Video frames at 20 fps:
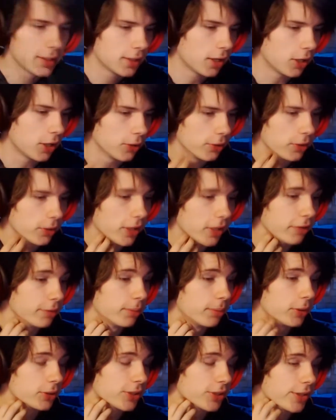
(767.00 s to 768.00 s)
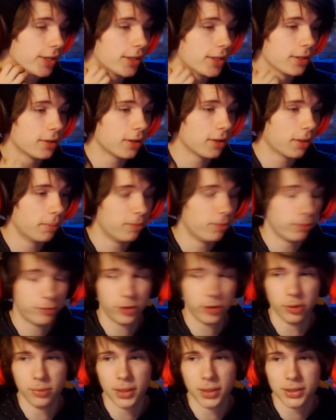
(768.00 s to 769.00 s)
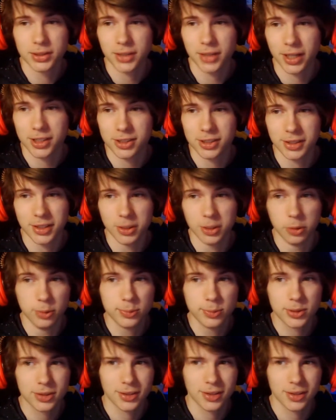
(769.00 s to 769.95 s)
although I haven't posted in a few months actually. Oops.